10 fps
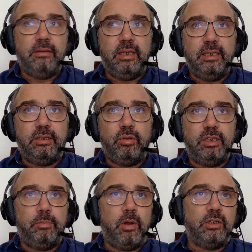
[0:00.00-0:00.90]
this
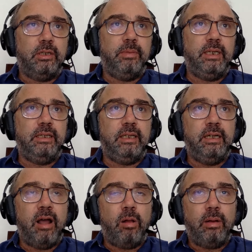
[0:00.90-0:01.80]
responsibility
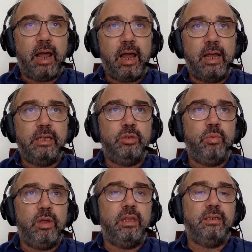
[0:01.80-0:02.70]
now lies
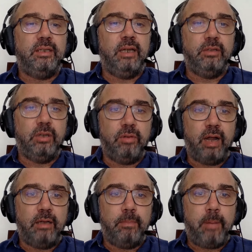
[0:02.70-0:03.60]
with the
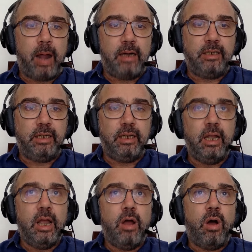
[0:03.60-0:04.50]
center-right party
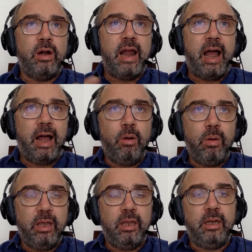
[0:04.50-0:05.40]
on how
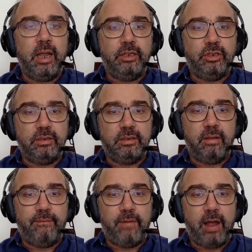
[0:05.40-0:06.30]
he engages
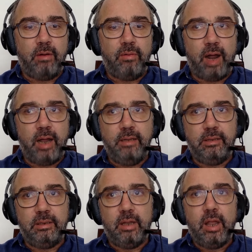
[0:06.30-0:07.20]
the far
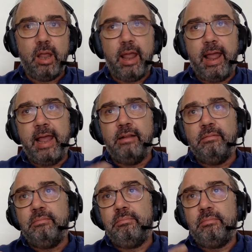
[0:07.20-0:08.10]
right
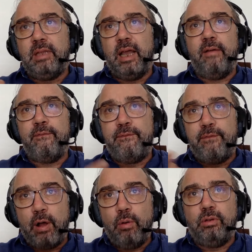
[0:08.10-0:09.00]
and the
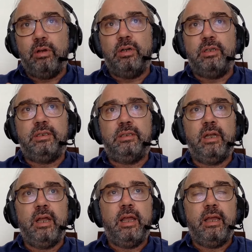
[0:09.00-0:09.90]
voters
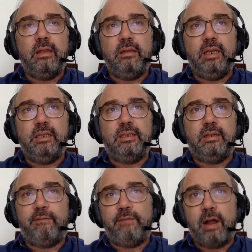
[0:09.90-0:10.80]
this
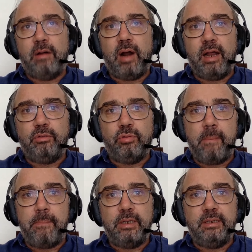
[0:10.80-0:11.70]
far right
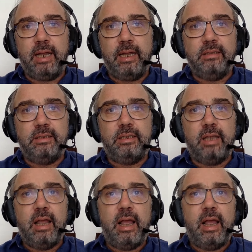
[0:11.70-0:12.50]
represents.